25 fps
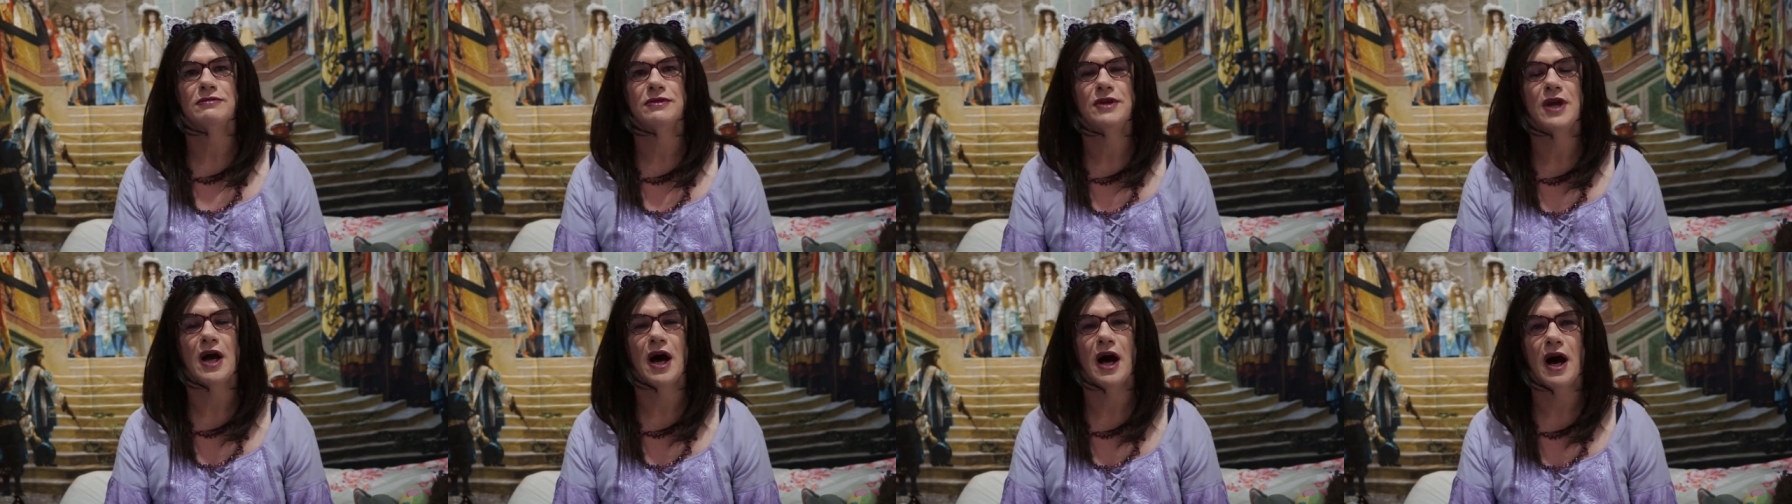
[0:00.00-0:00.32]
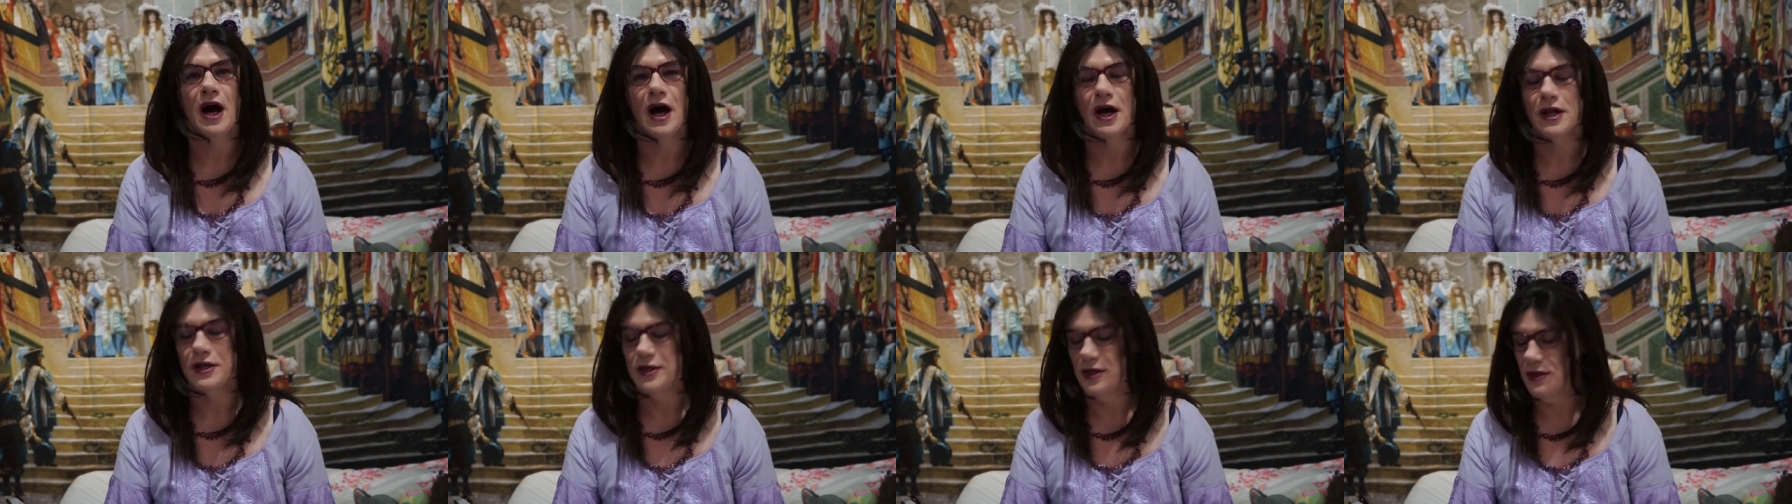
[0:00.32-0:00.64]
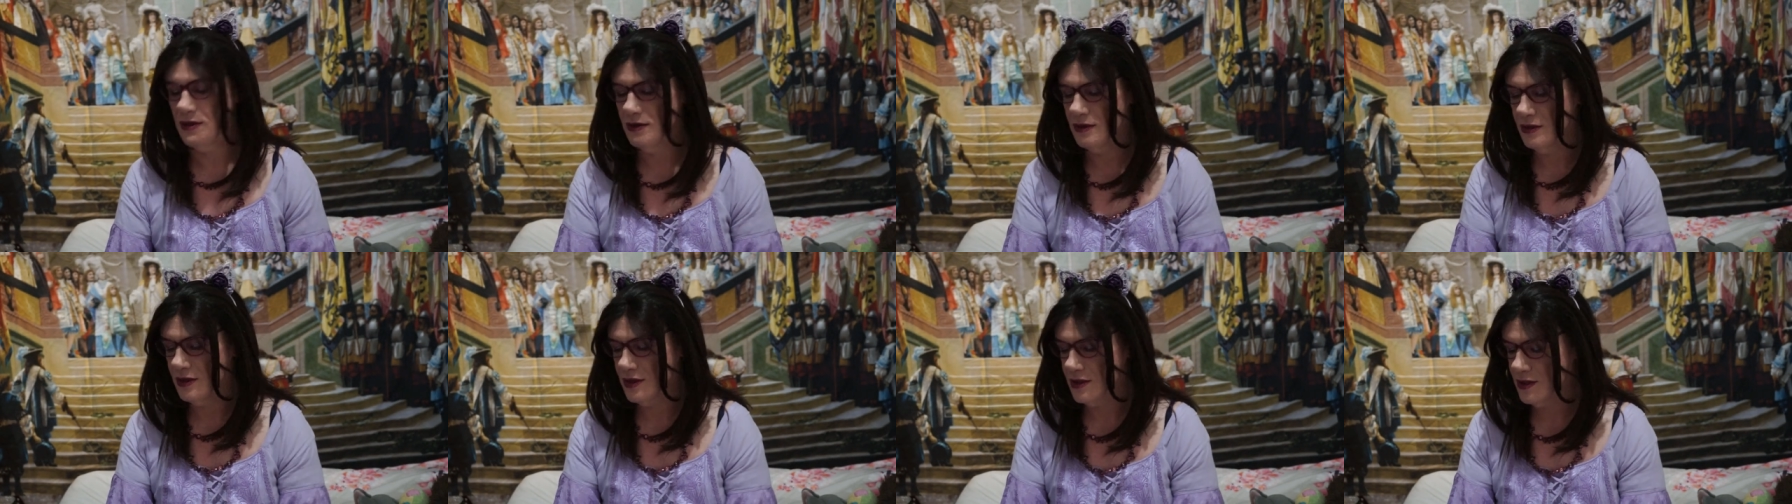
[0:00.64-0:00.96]
guard
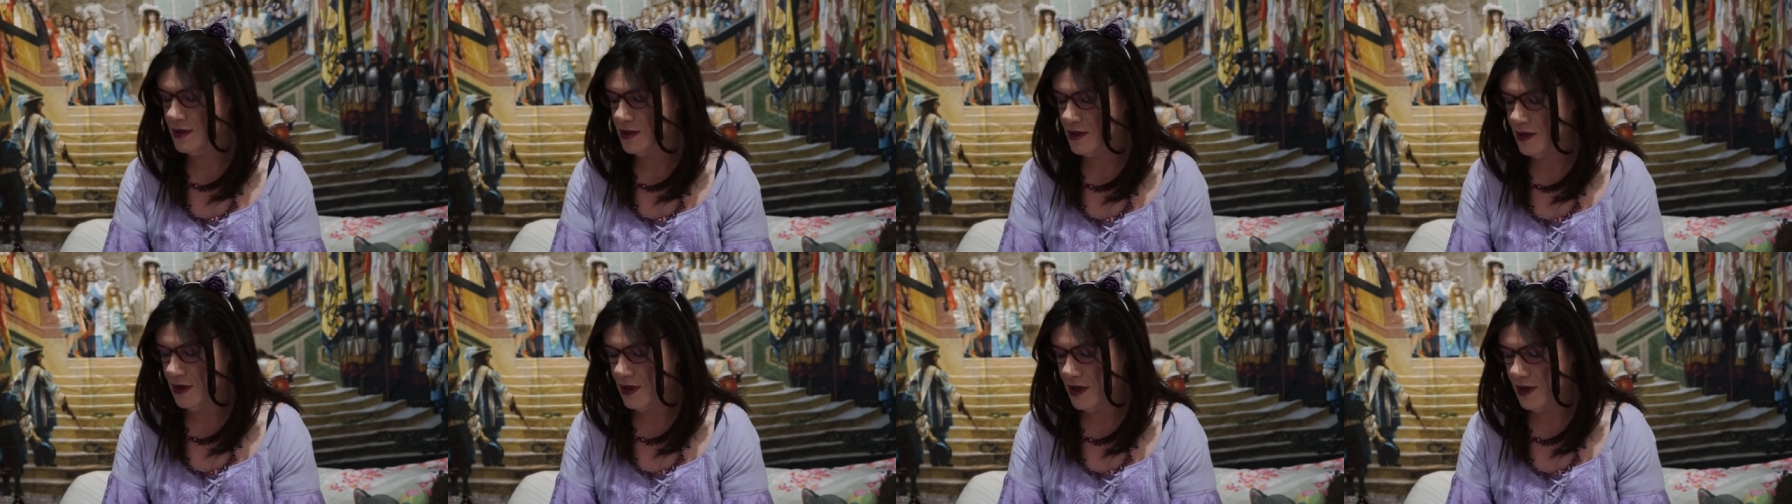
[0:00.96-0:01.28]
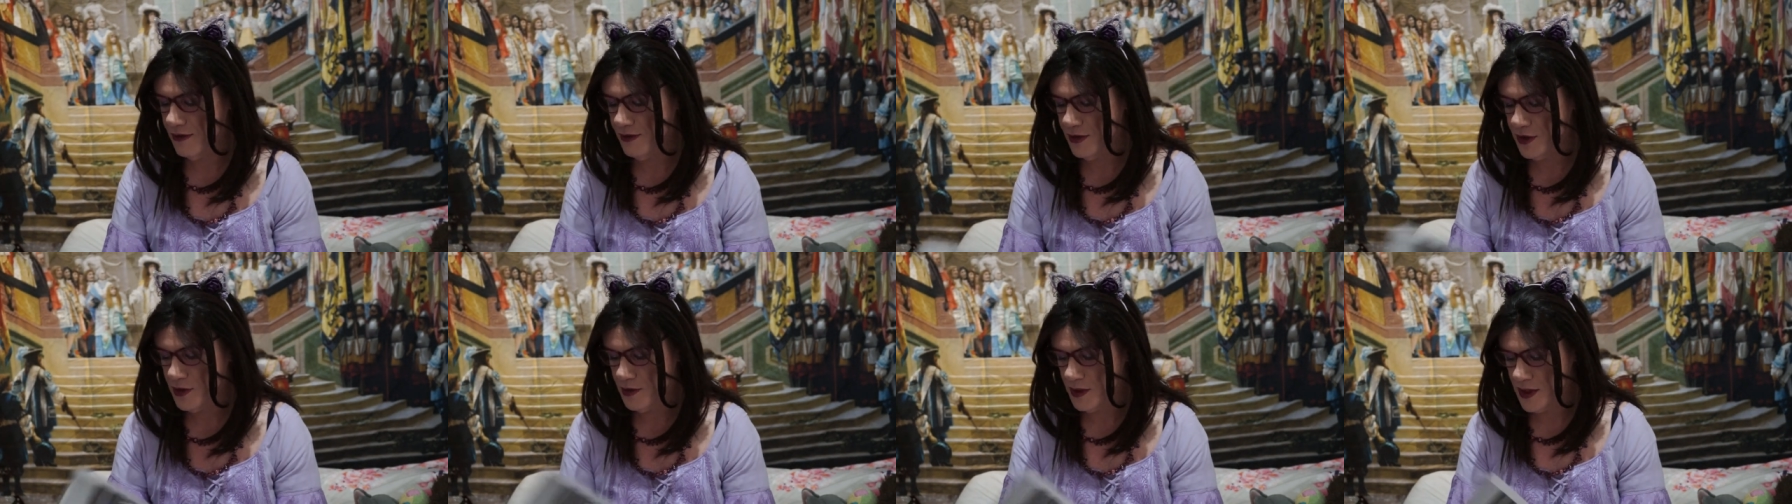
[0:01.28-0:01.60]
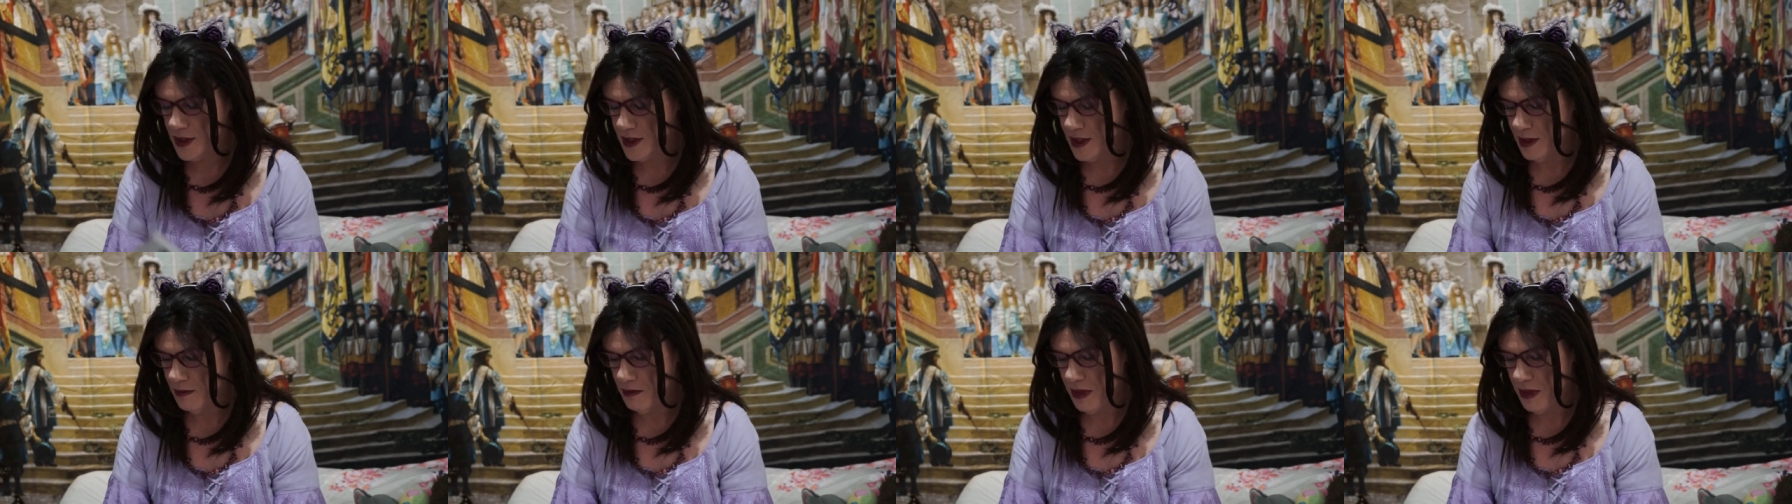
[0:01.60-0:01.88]
and it's got to have a twisty